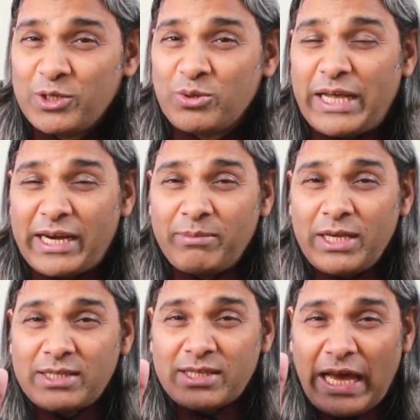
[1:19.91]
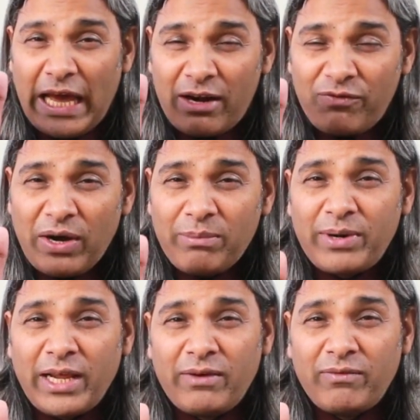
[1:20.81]
So that means alpha
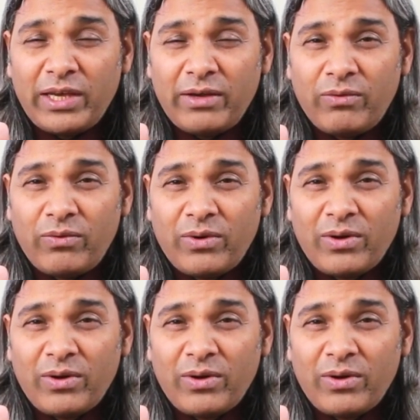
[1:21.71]
brain wave